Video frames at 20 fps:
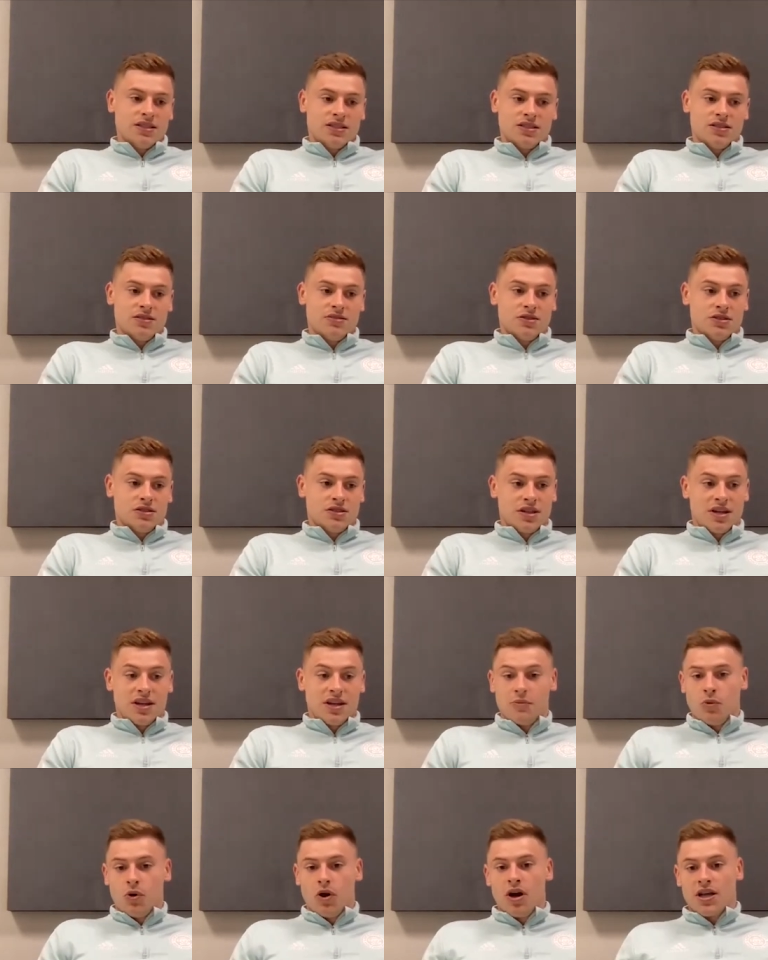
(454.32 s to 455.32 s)
It's to
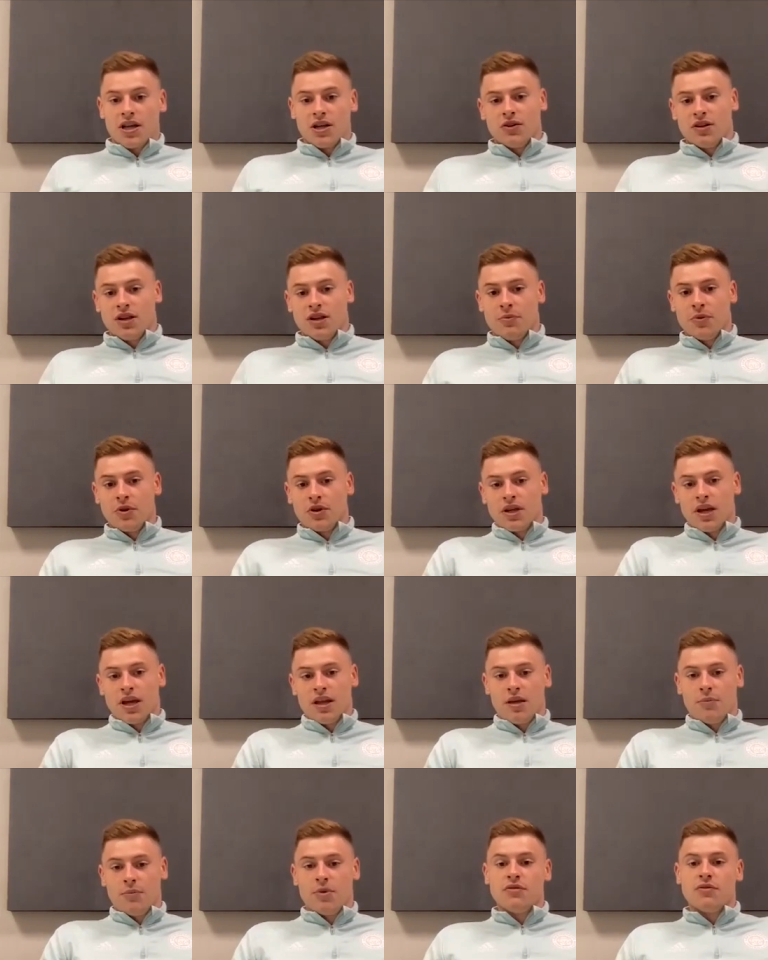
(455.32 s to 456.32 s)
keep working on them and
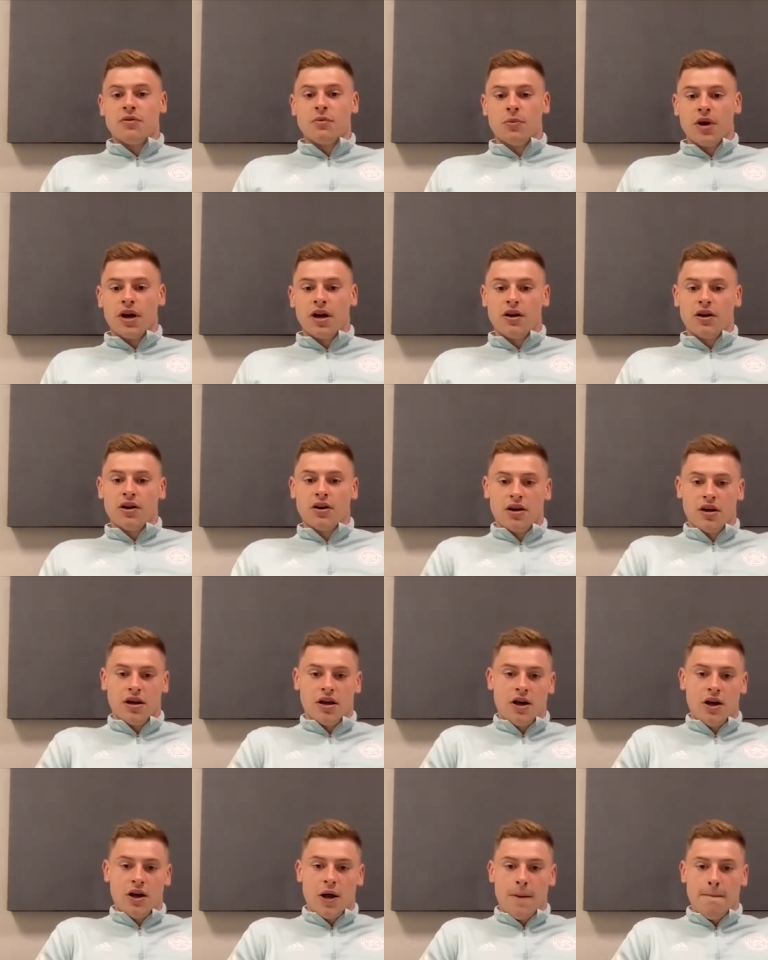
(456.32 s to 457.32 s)
get them even better.
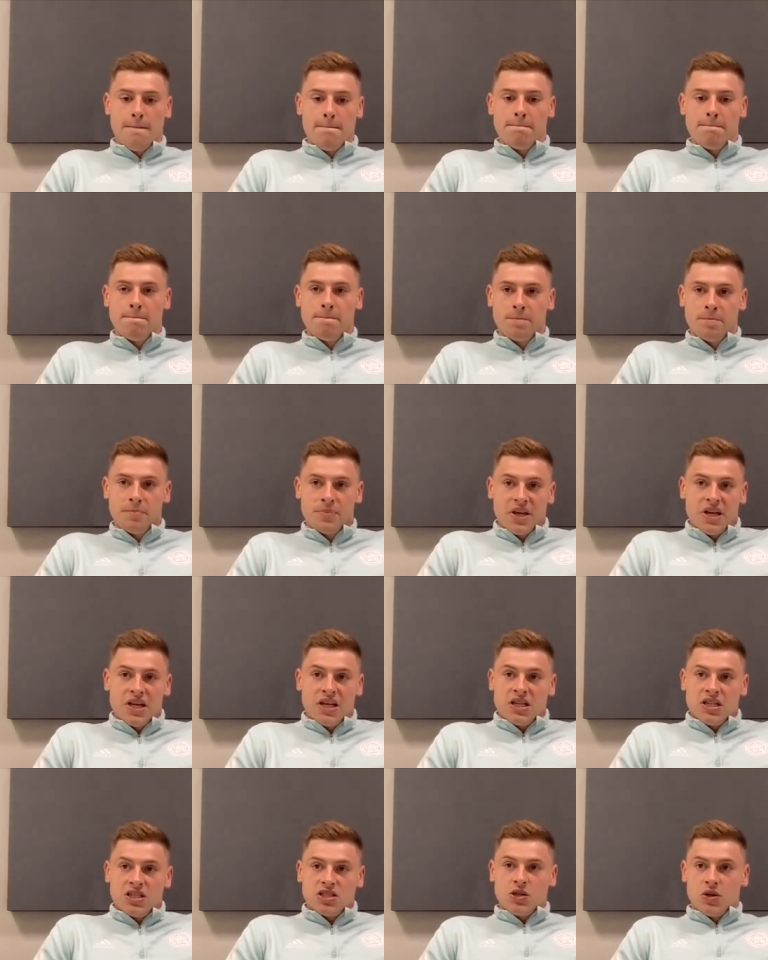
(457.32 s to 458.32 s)
Um,
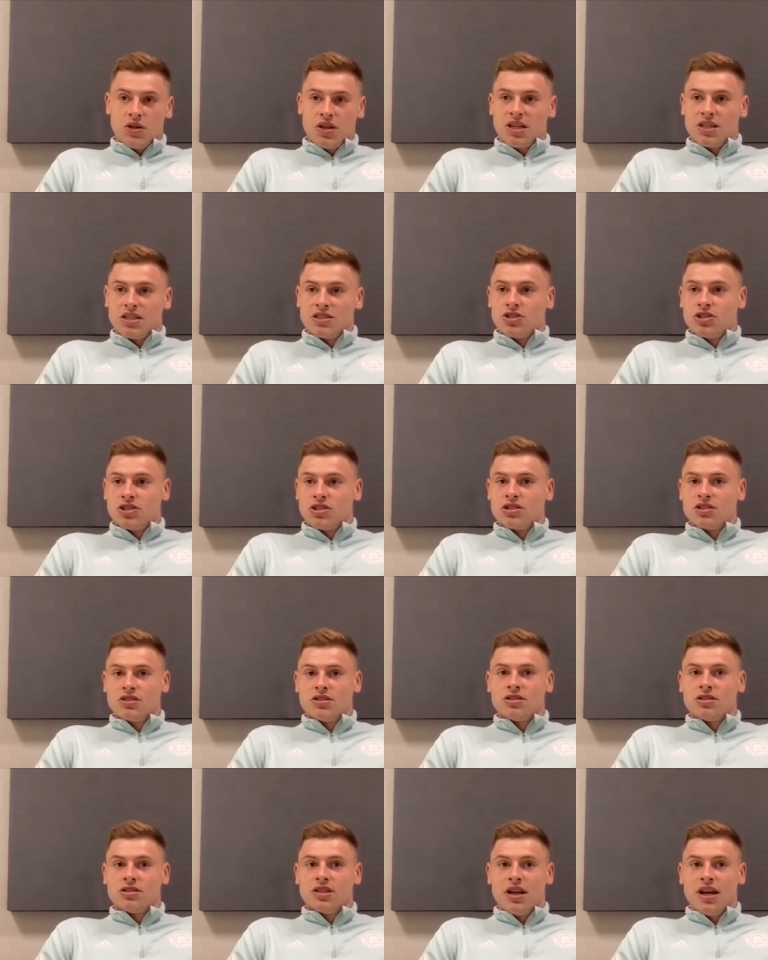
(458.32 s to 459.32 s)
so I think it
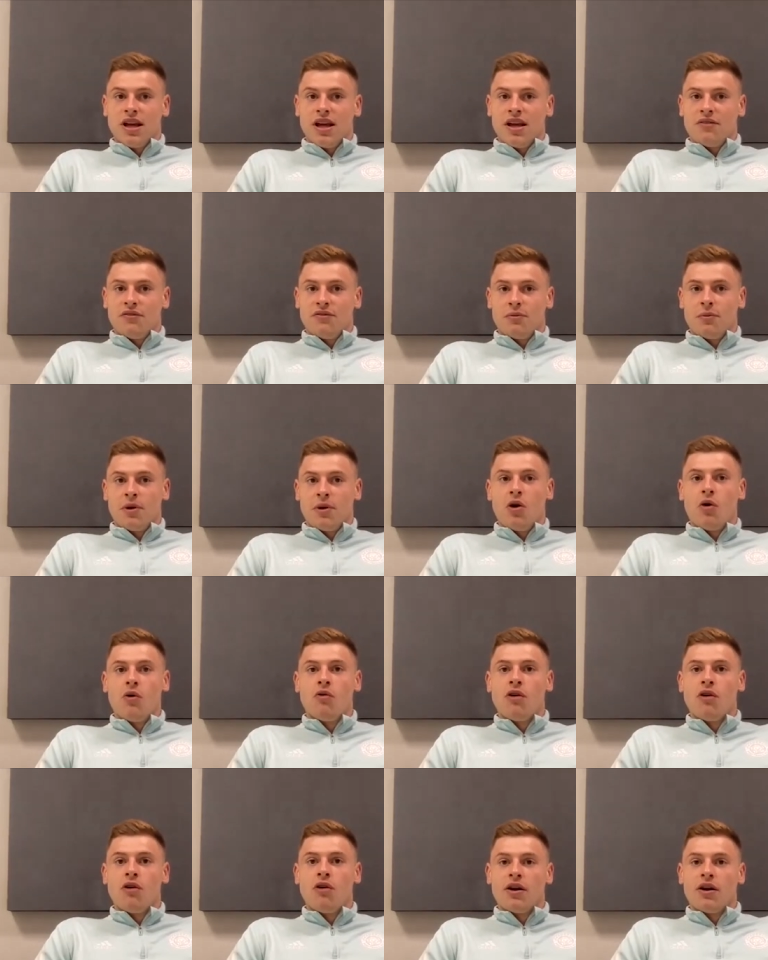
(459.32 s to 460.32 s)
just for my
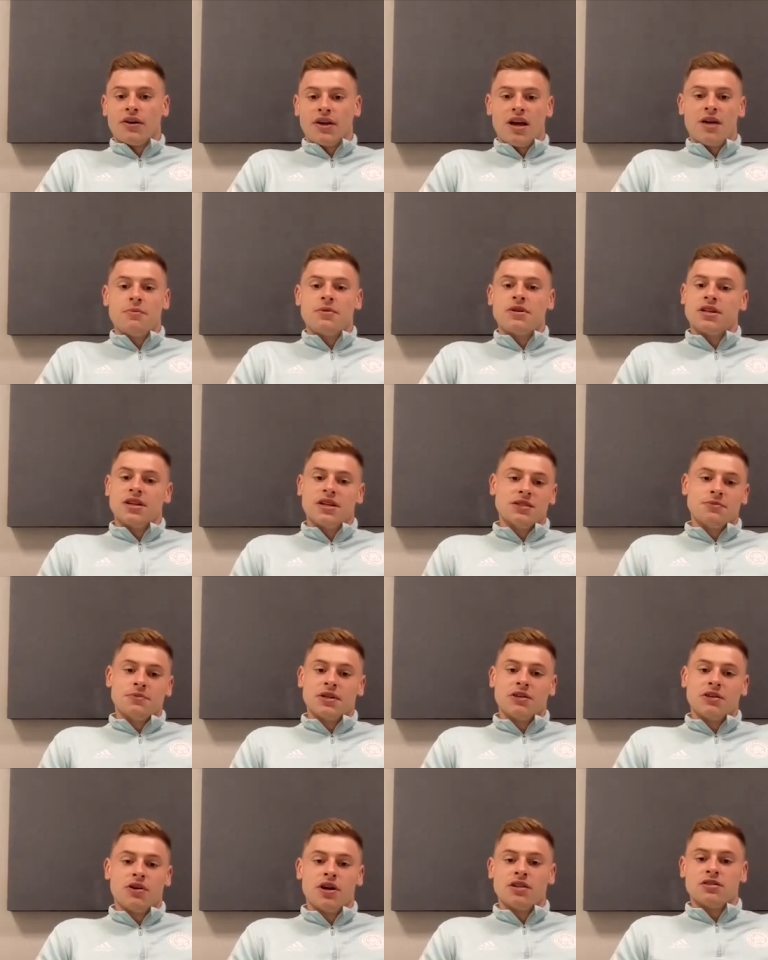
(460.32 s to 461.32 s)
all-round game, he's
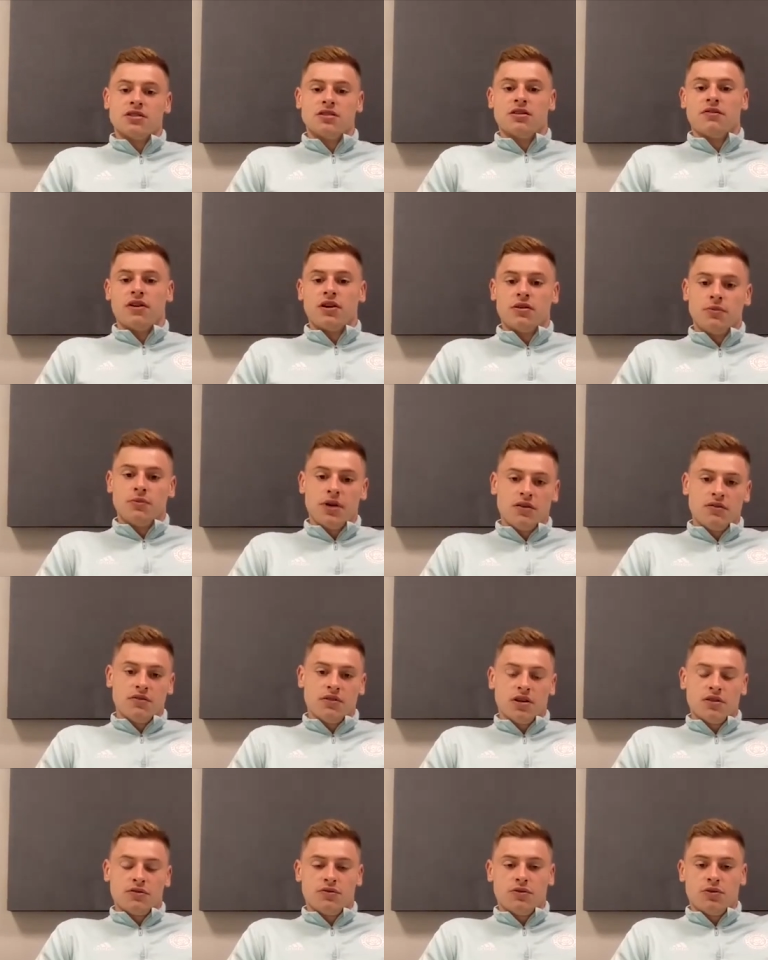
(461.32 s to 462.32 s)
been great to develop that
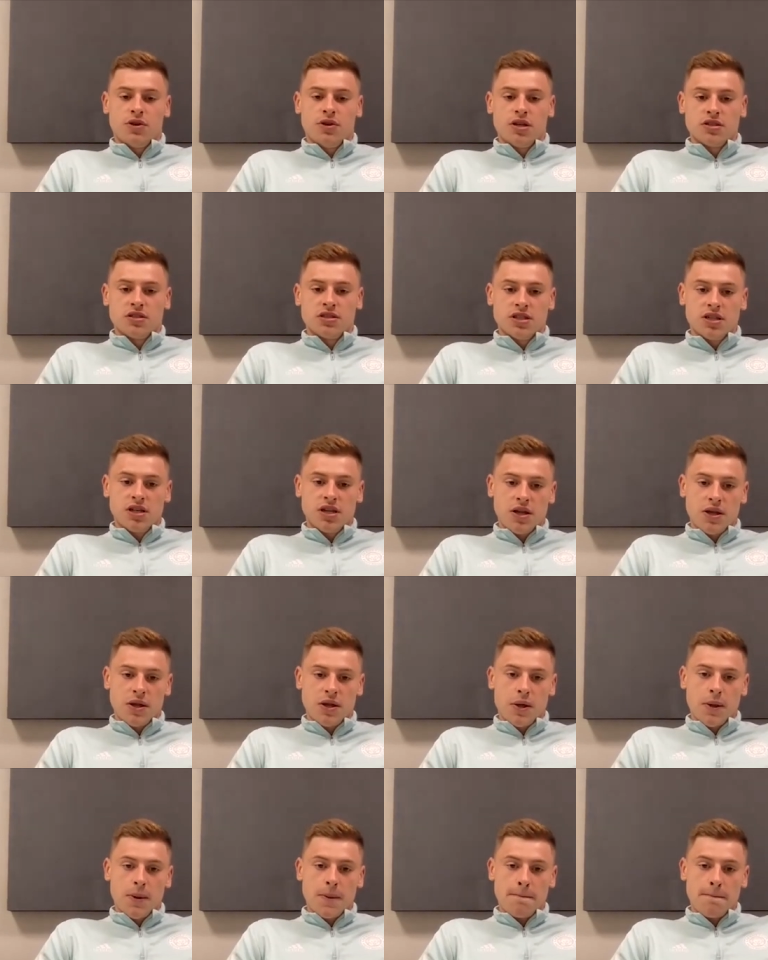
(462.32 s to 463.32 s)
over the last few years.